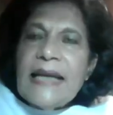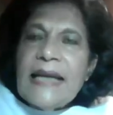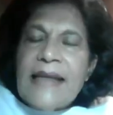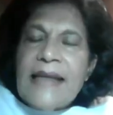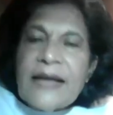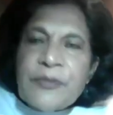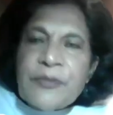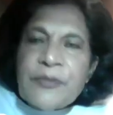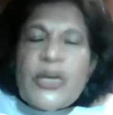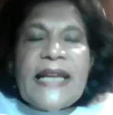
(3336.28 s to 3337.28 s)

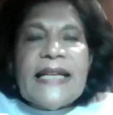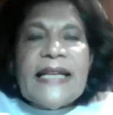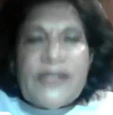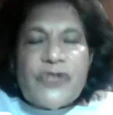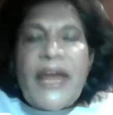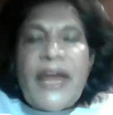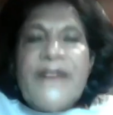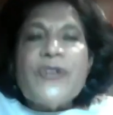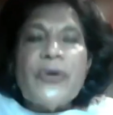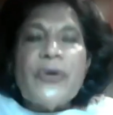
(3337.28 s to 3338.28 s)
doesn't put any
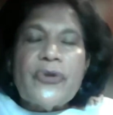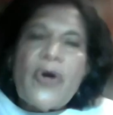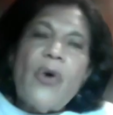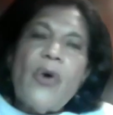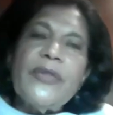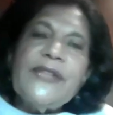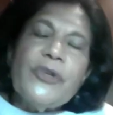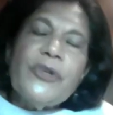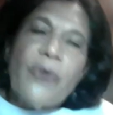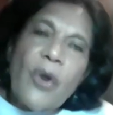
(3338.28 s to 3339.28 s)
constraints on growth. It's
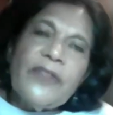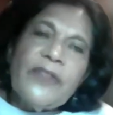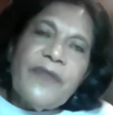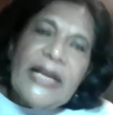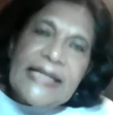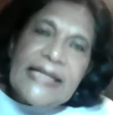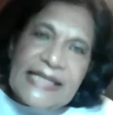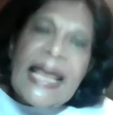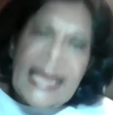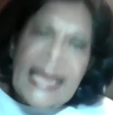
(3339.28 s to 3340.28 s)
growth for its
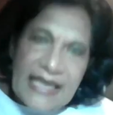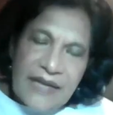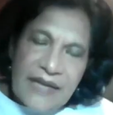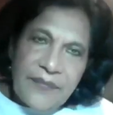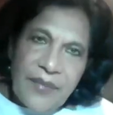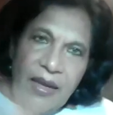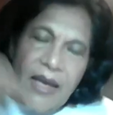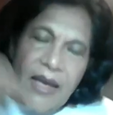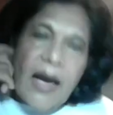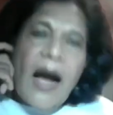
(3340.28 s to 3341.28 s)
sake.
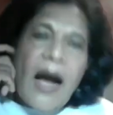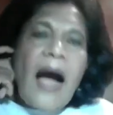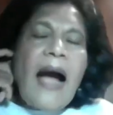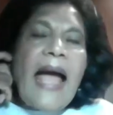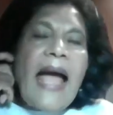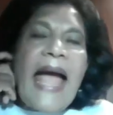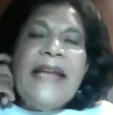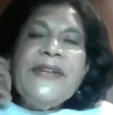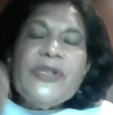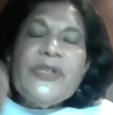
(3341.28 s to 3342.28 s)
And
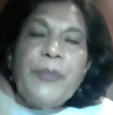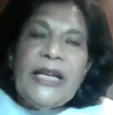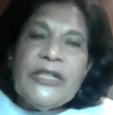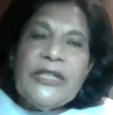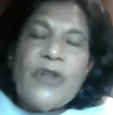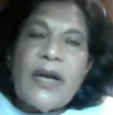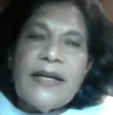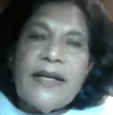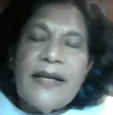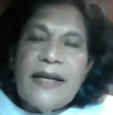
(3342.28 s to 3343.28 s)
it is built
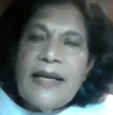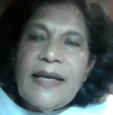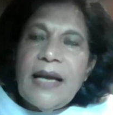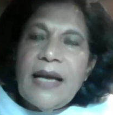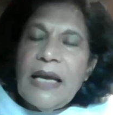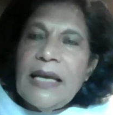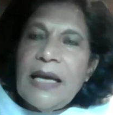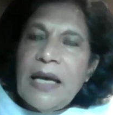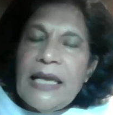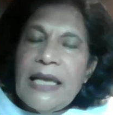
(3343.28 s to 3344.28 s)
on
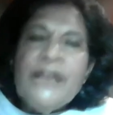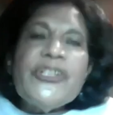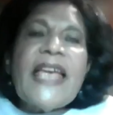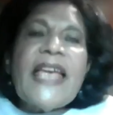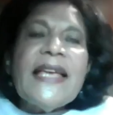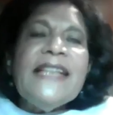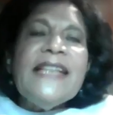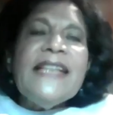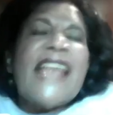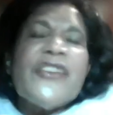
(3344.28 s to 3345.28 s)

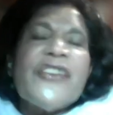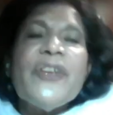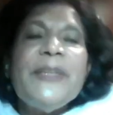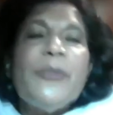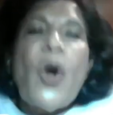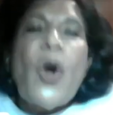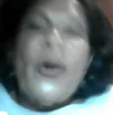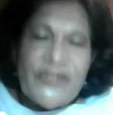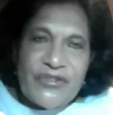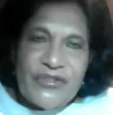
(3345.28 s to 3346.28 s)
insatiable
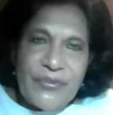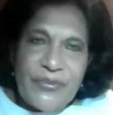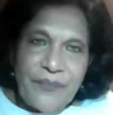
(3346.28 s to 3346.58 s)
wants